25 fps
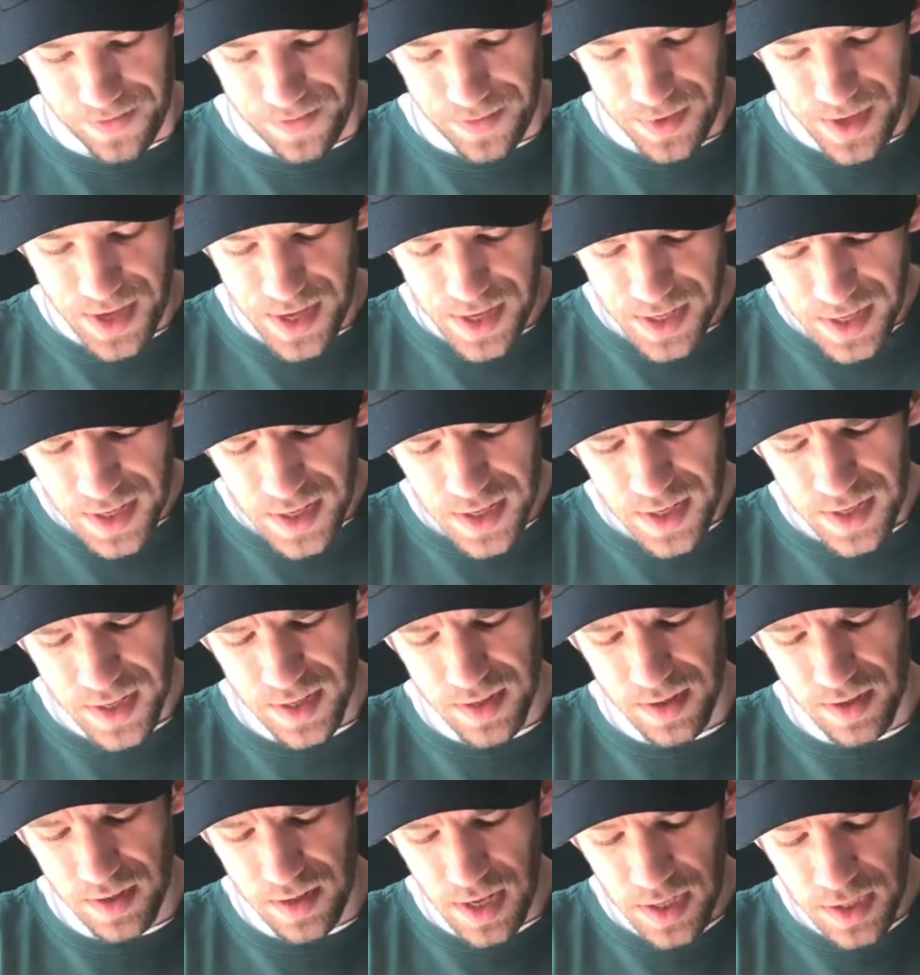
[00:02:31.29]
this
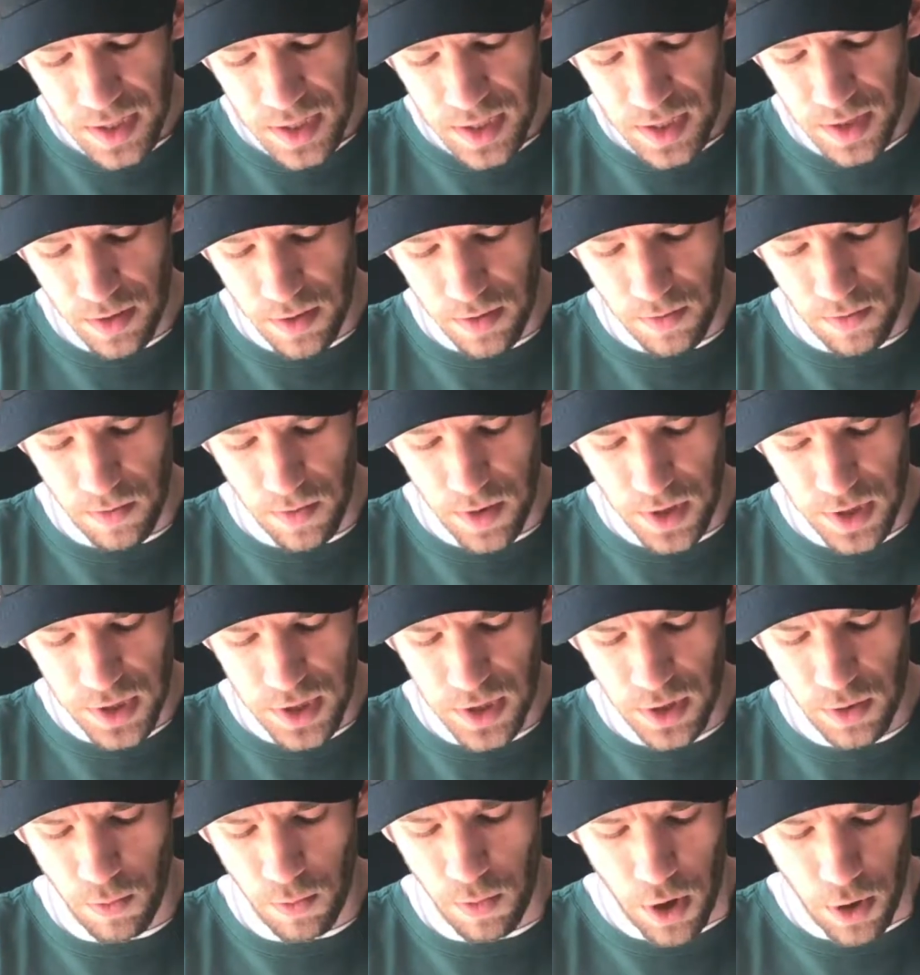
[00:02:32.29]
is a
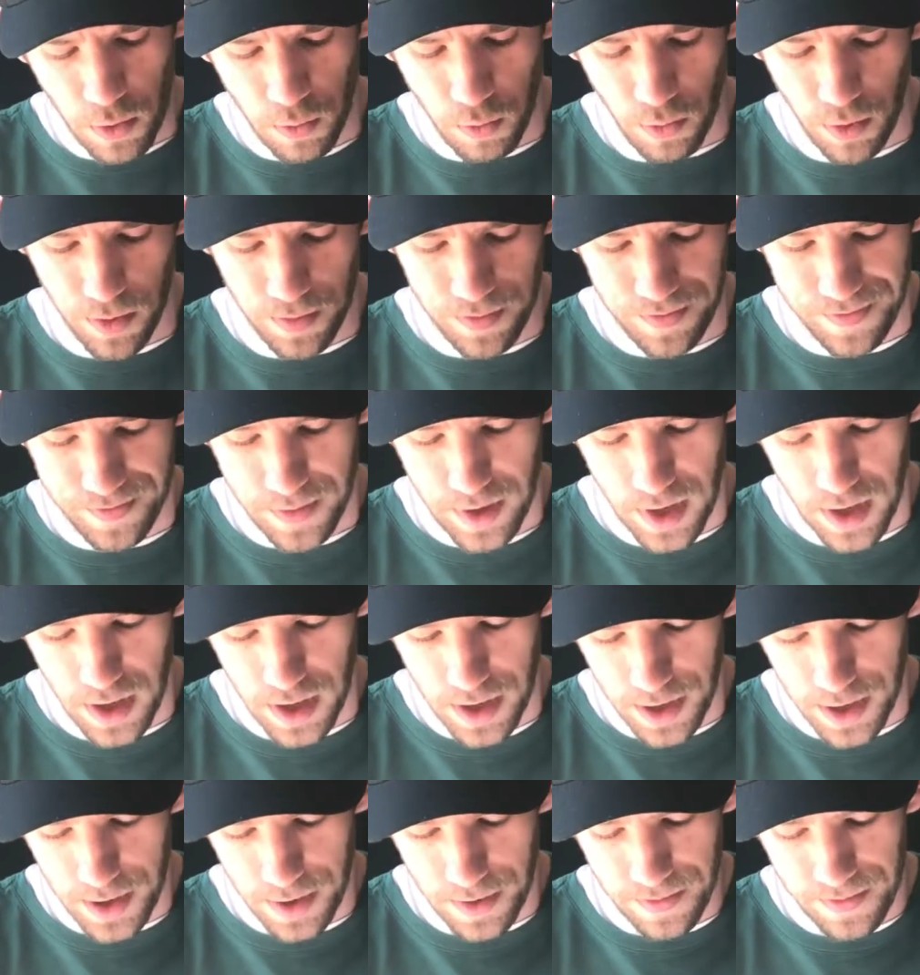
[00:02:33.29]
weird one.
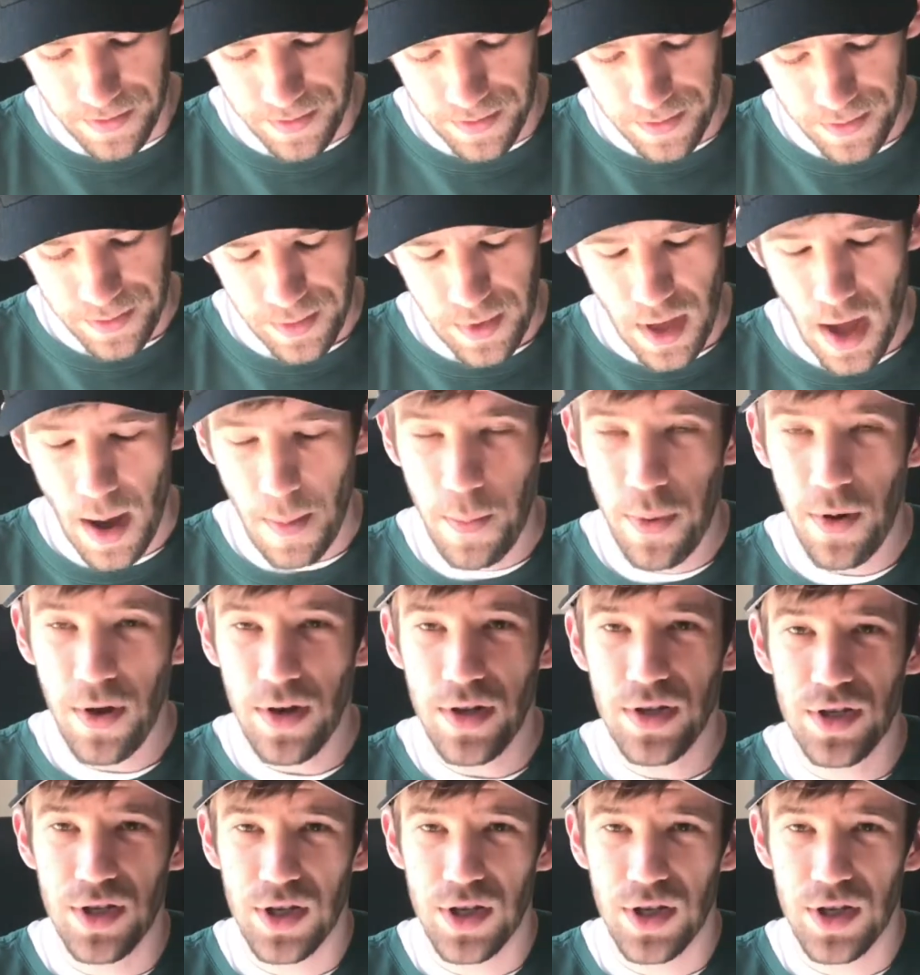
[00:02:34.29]
I put